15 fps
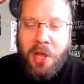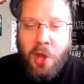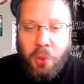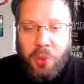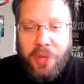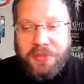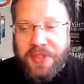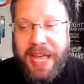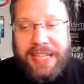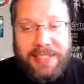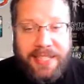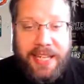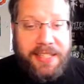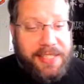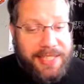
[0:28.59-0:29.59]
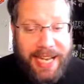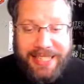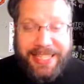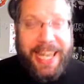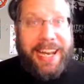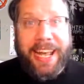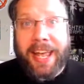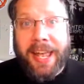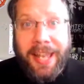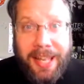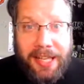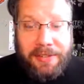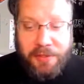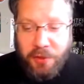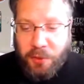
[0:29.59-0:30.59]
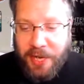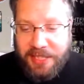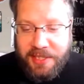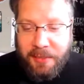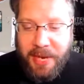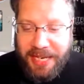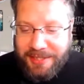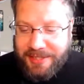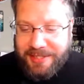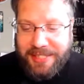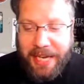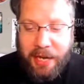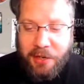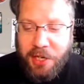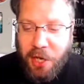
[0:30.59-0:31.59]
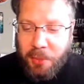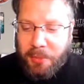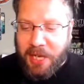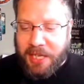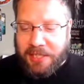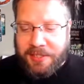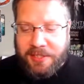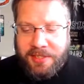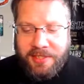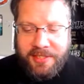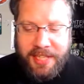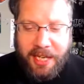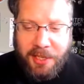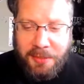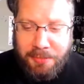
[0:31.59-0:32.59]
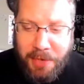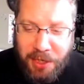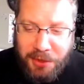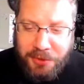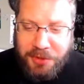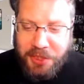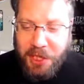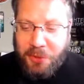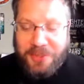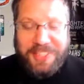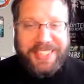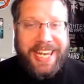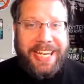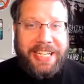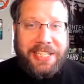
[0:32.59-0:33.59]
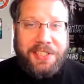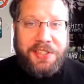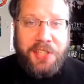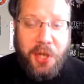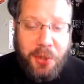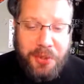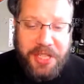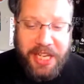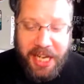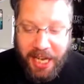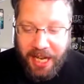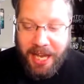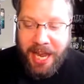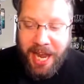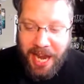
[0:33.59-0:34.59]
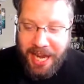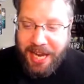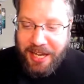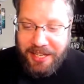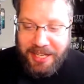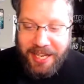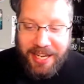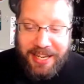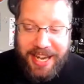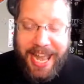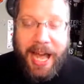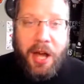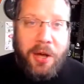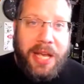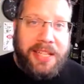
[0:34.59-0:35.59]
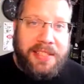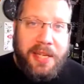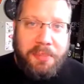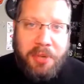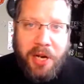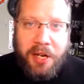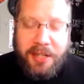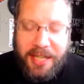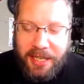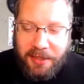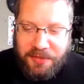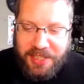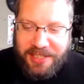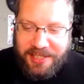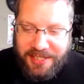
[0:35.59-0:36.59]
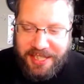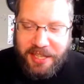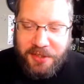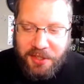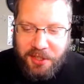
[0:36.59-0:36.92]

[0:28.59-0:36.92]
With that said, this guy's got a hell of a resume. Stereo Mud, Stuck Mojo, Saint Asonia, and now as a part of Seether,